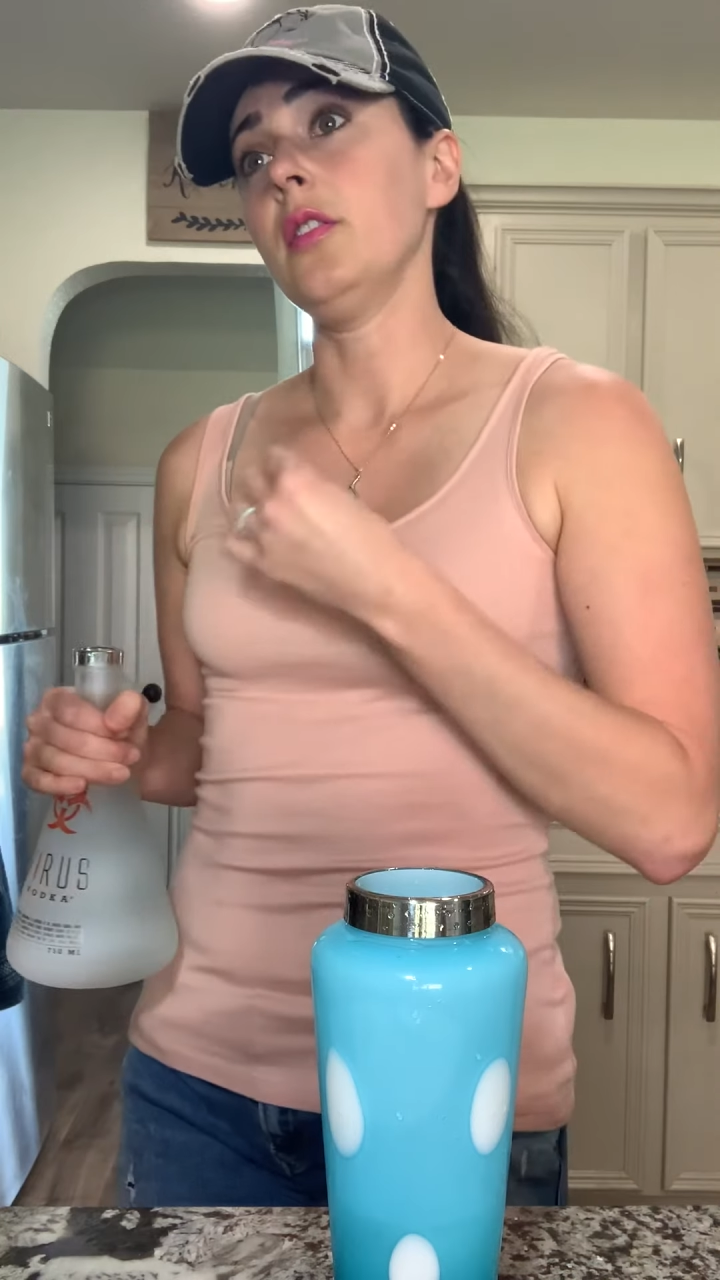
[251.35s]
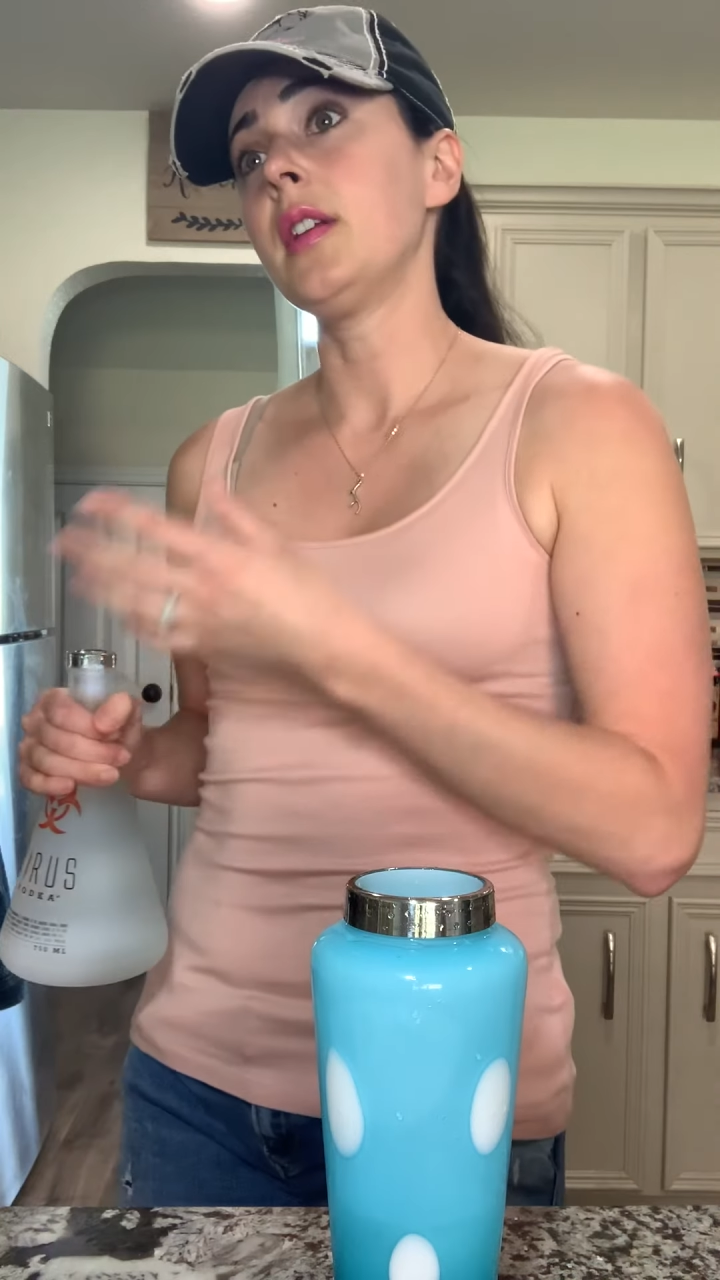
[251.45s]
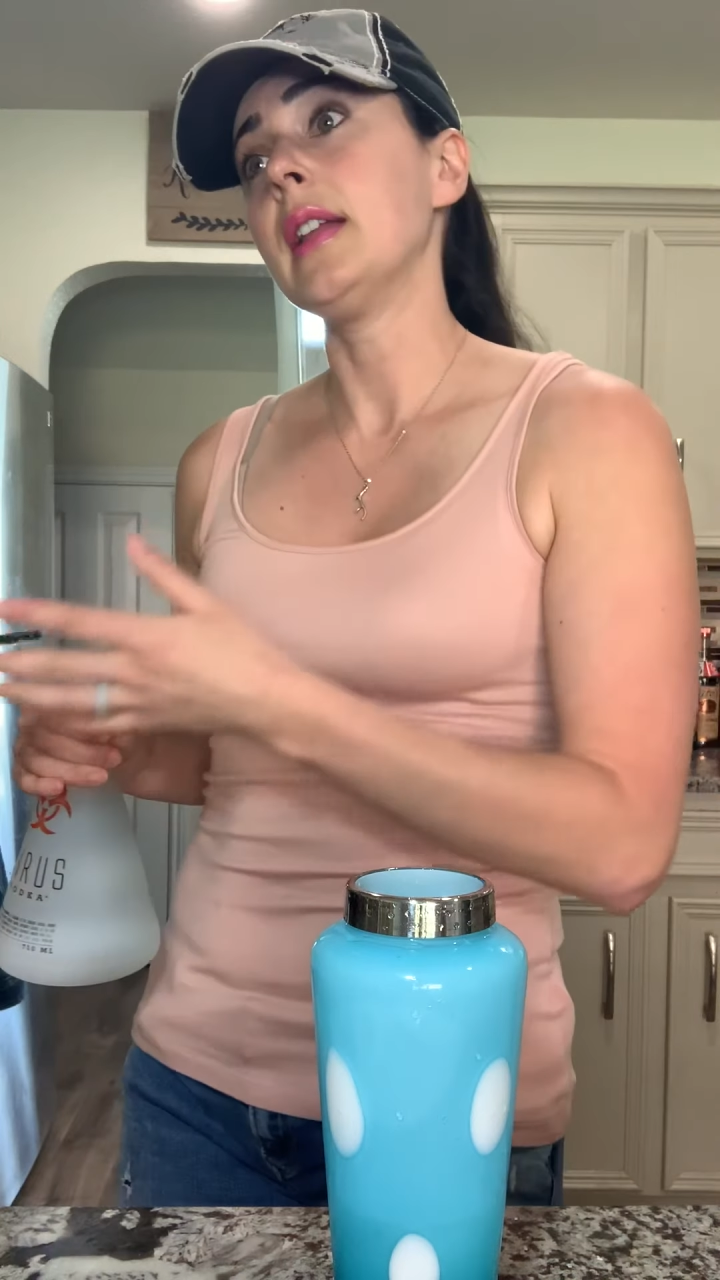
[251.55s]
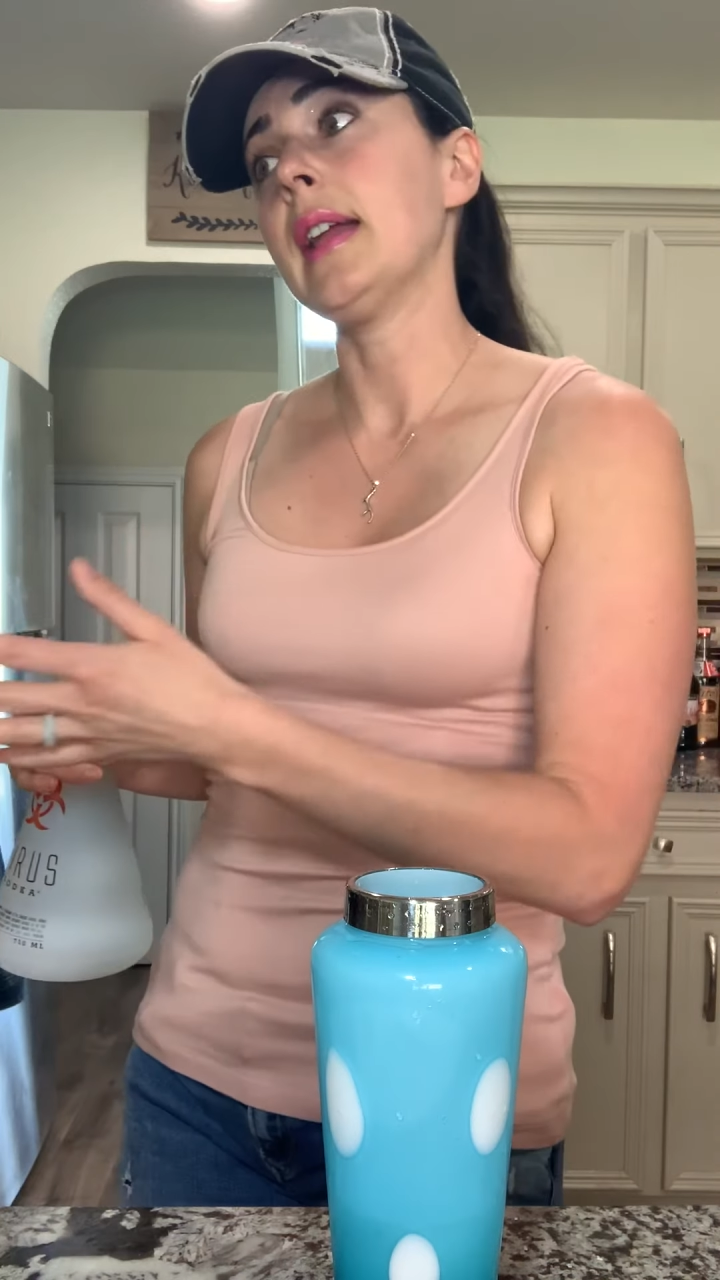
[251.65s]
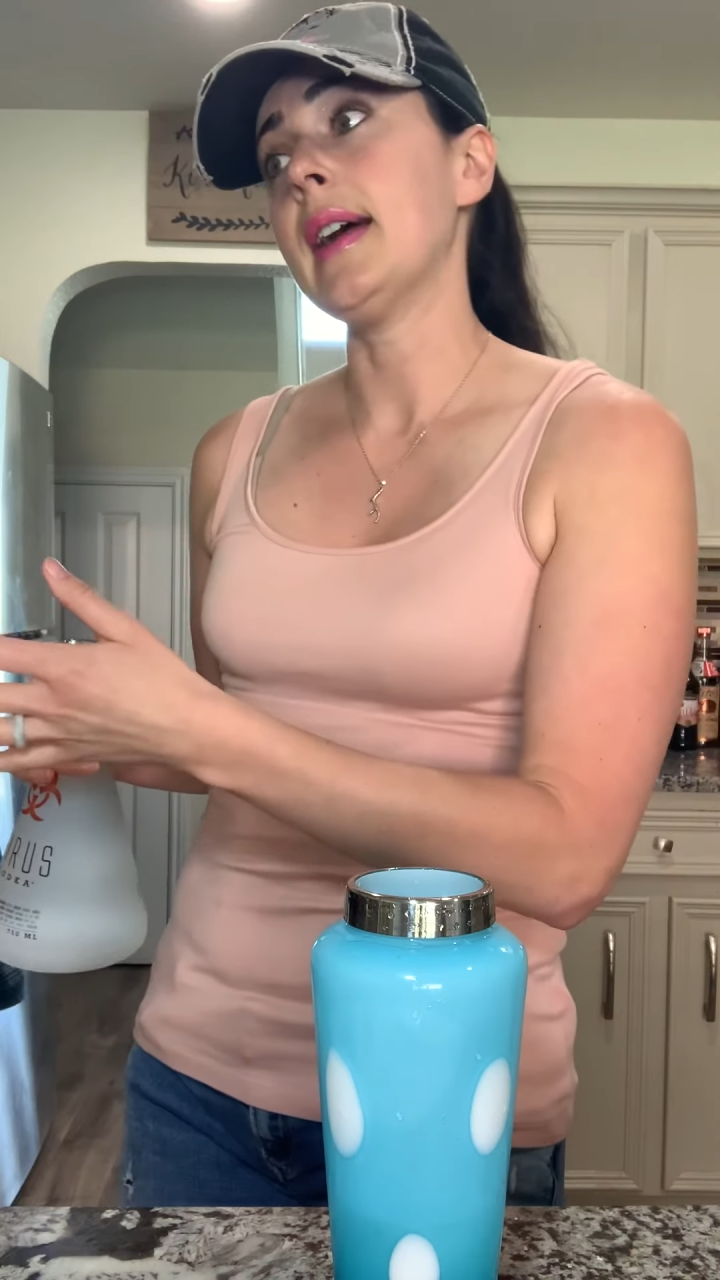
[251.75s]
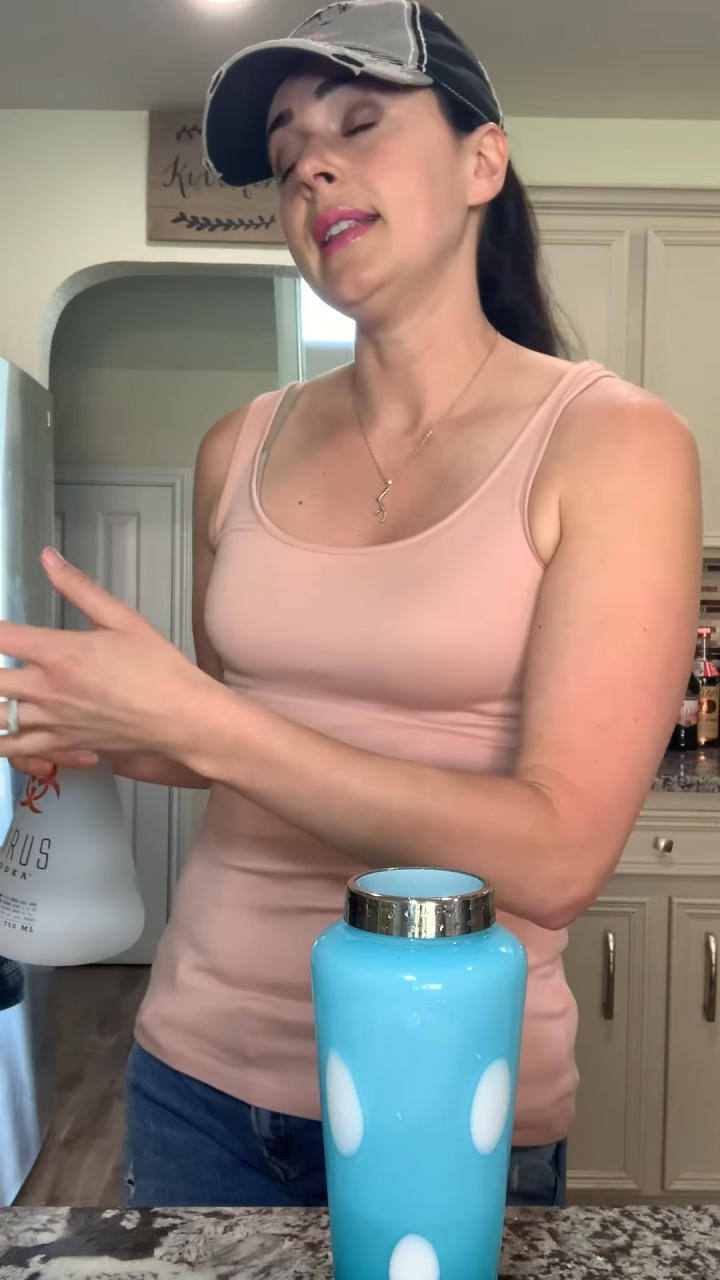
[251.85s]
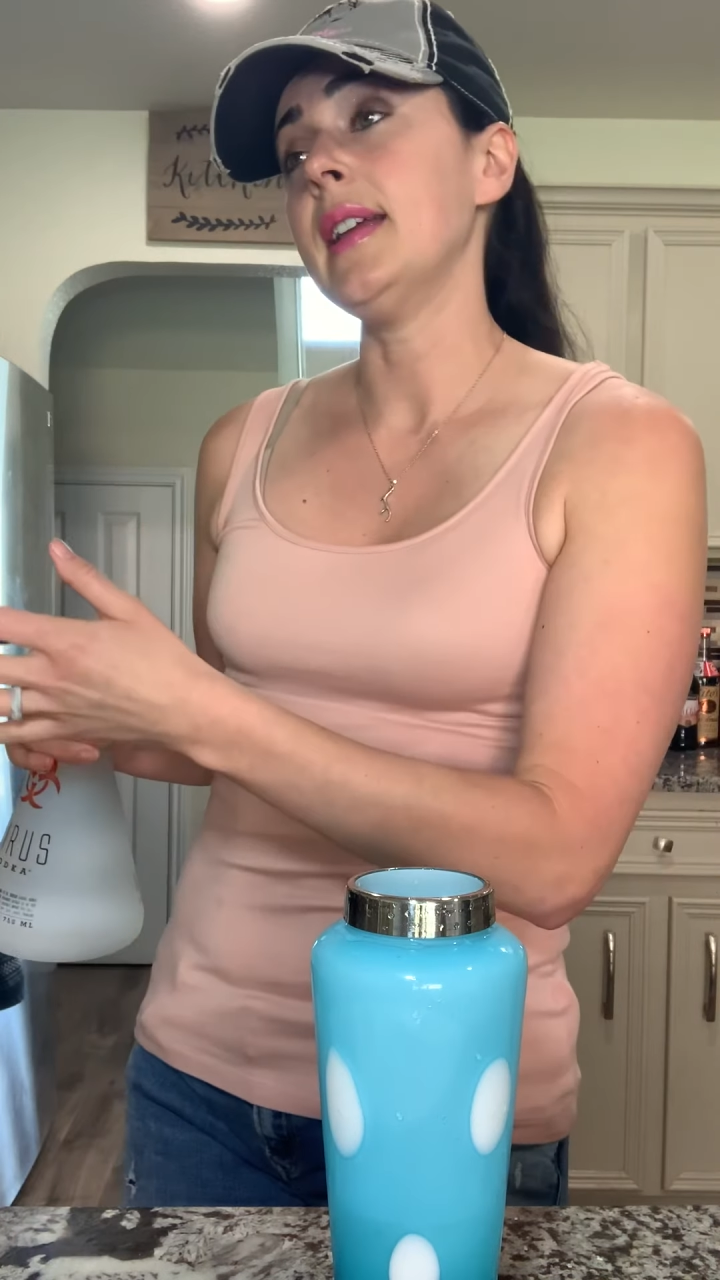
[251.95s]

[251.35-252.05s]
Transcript: looking at